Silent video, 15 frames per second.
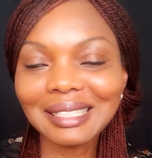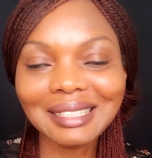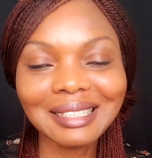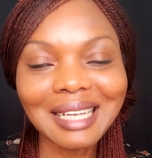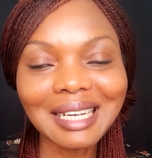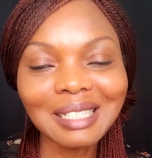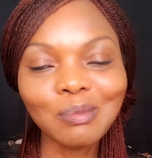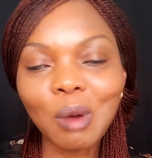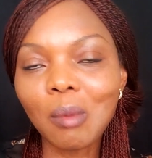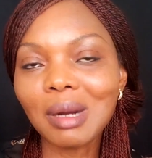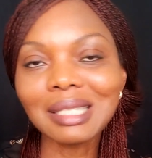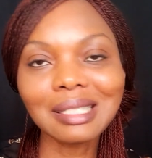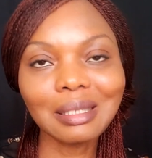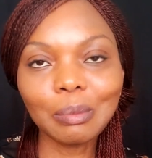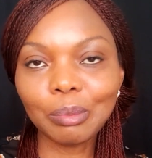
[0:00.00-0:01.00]
the next
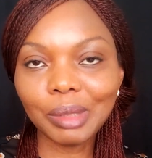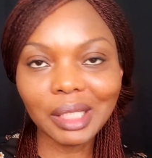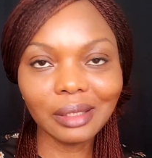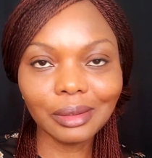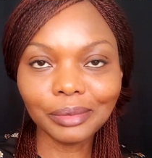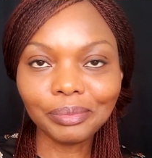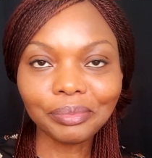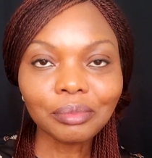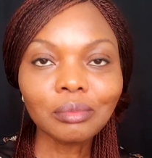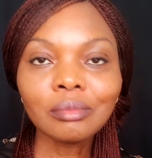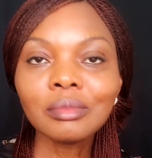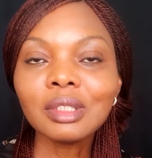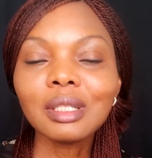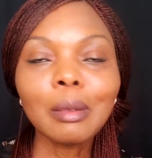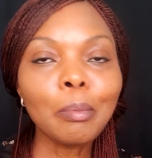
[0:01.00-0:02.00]
babati bill,
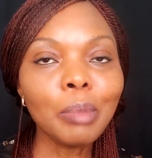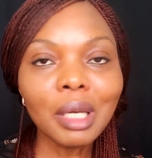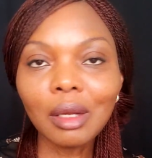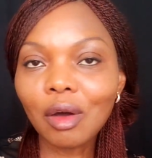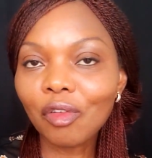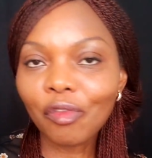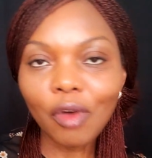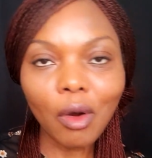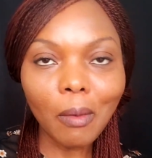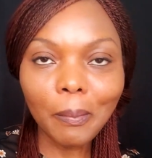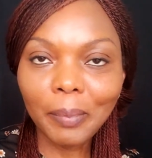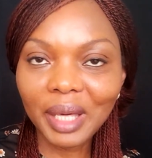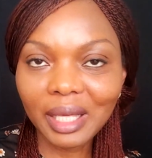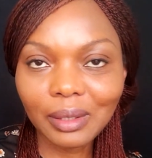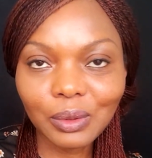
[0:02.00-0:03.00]
the bill of all
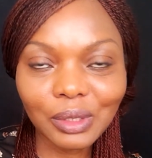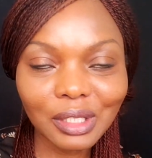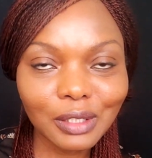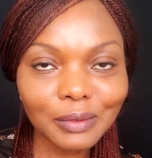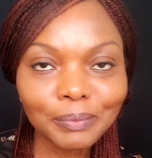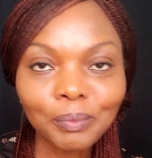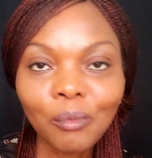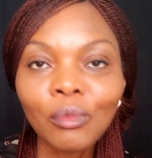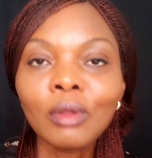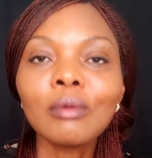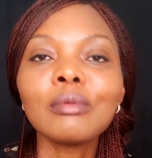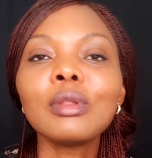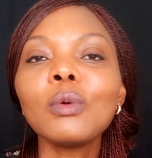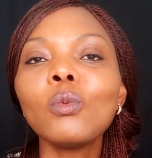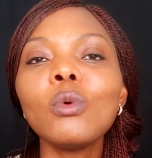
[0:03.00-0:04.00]
bills,
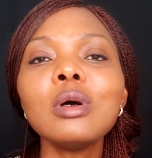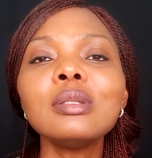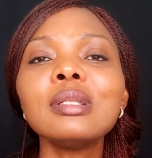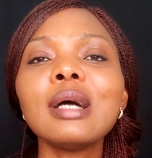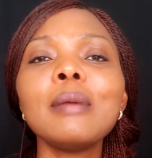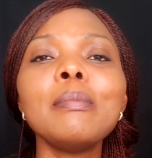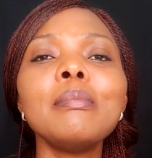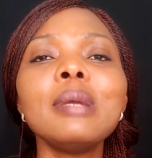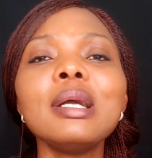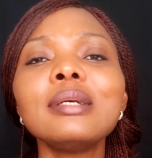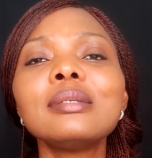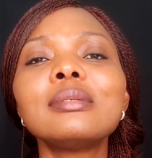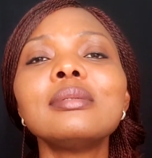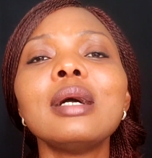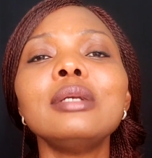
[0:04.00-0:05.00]
the one that
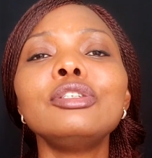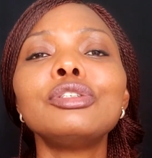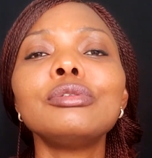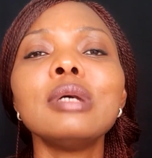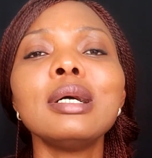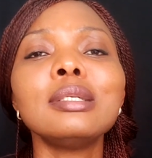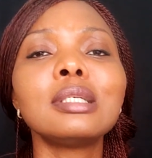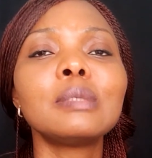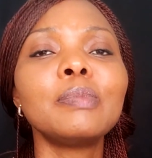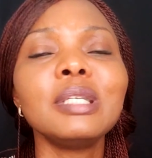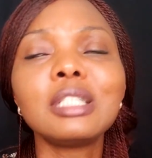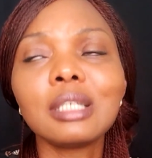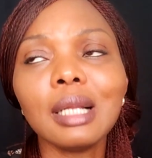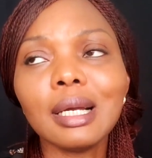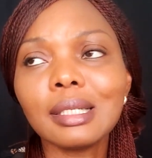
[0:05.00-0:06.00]
makes Nigerians
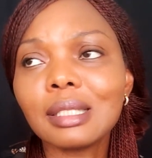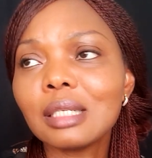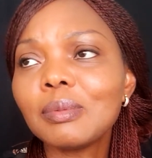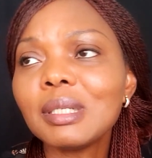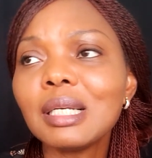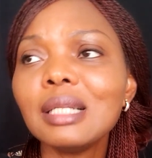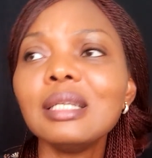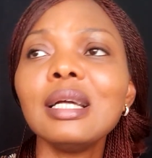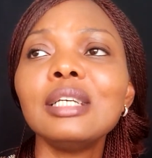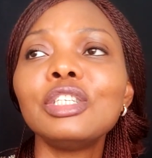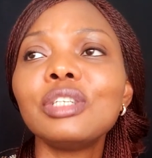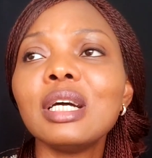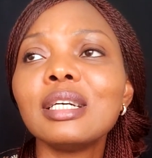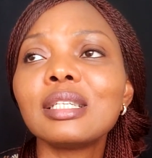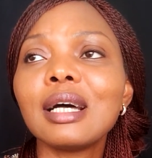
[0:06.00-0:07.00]
speechless, especially
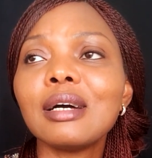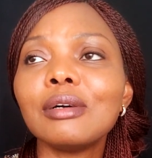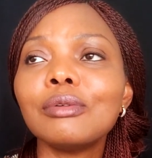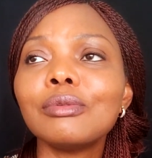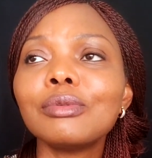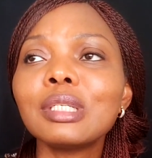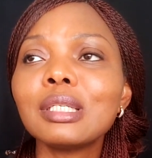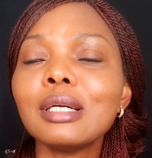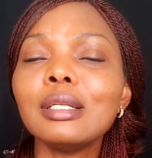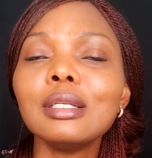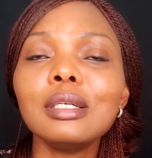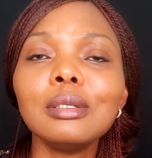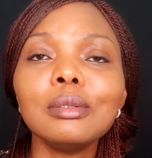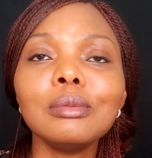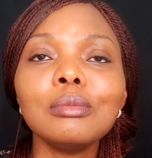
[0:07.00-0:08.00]
Nigerians that
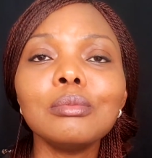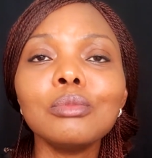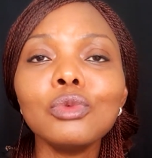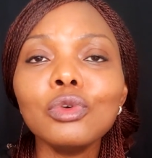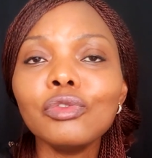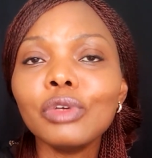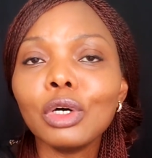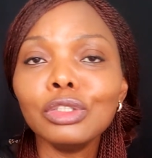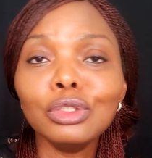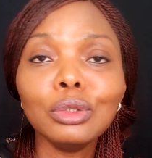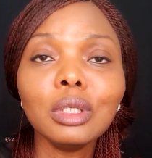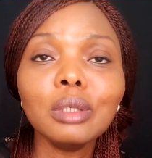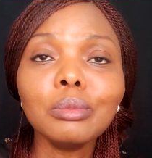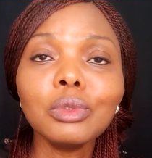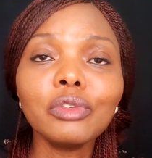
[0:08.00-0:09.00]
recently moved or
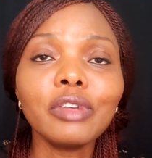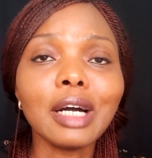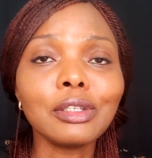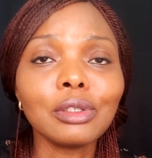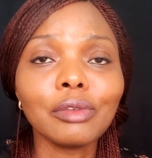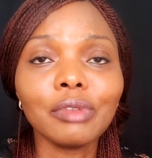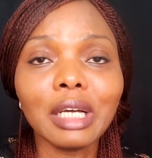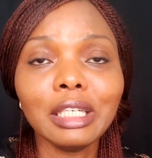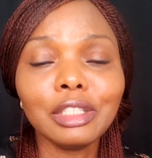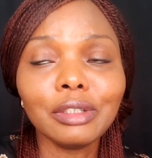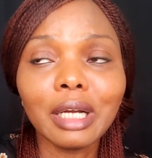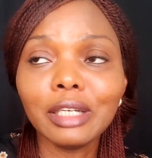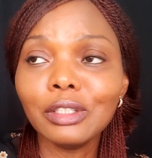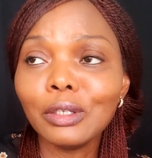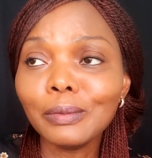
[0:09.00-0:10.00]
newly moved out of
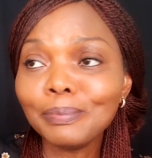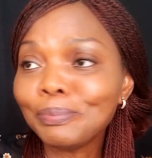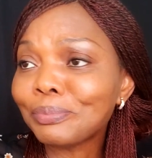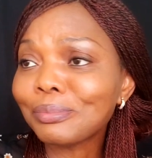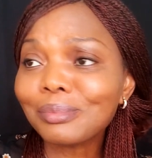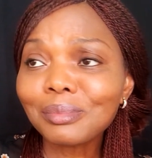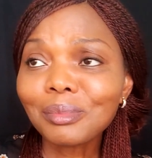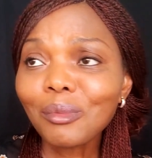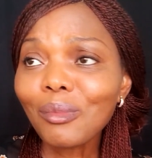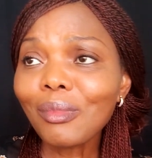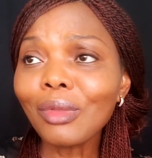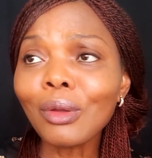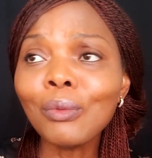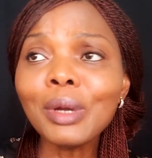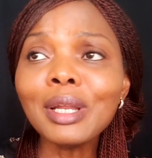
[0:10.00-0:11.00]
Nigeria,
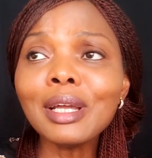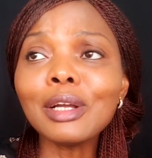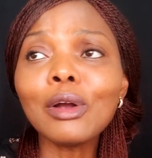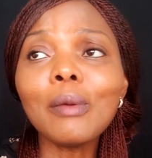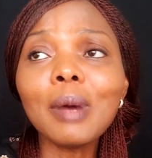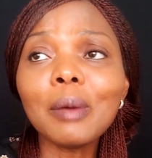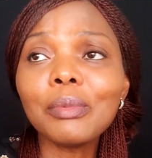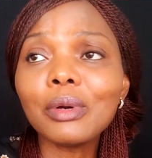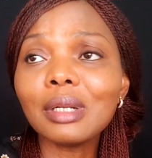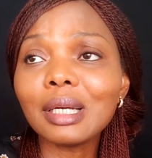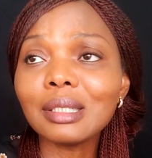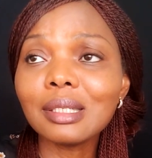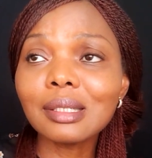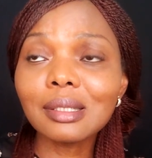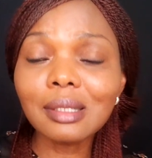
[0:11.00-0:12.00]
when they come abroad
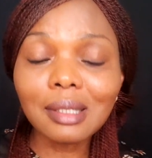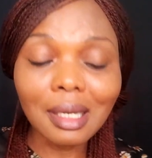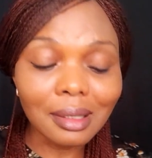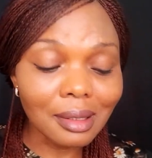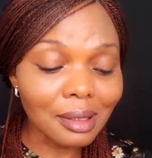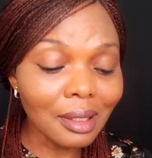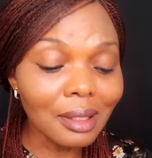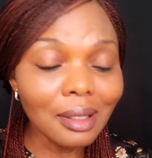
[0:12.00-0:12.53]
and they see that